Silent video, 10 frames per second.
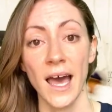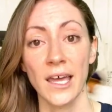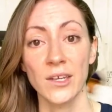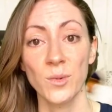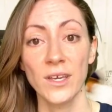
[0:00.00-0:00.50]

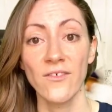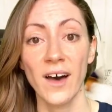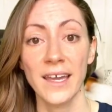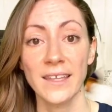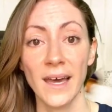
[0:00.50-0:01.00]
and we
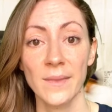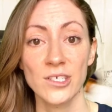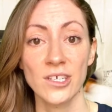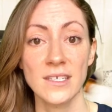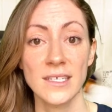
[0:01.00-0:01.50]
find that
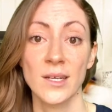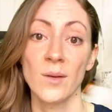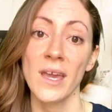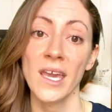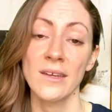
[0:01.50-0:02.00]
the cheeses that
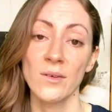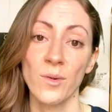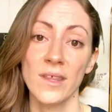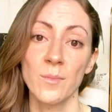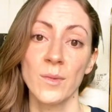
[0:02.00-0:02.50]
are made
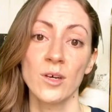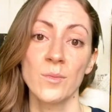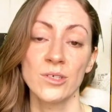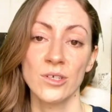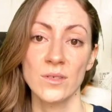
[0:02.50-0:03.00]
with
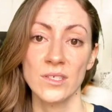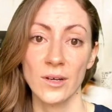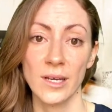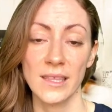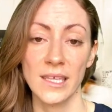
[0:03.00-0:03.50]
milk produced
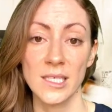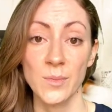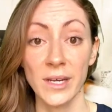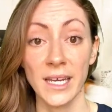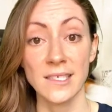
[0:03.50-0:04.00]
during the
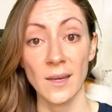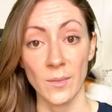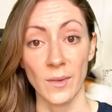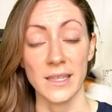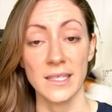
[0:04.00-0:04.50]
spring and
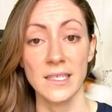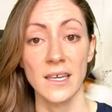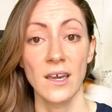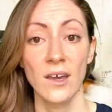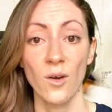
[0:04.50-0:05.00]
summer months,
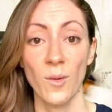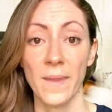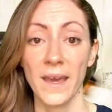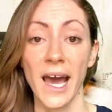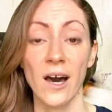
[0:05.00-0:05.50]

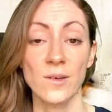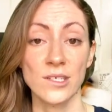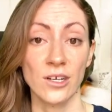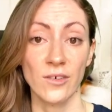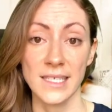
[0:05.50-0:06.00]
when the
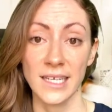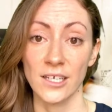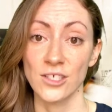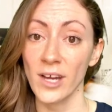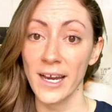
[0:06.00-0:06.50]
cows are
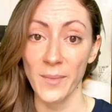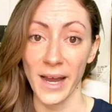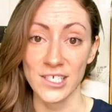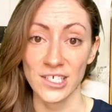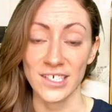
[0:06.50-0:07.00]
grazing on drier
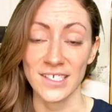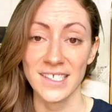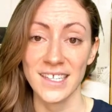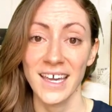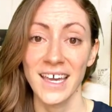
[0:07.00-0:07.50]

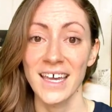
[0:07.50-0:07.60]
pastures,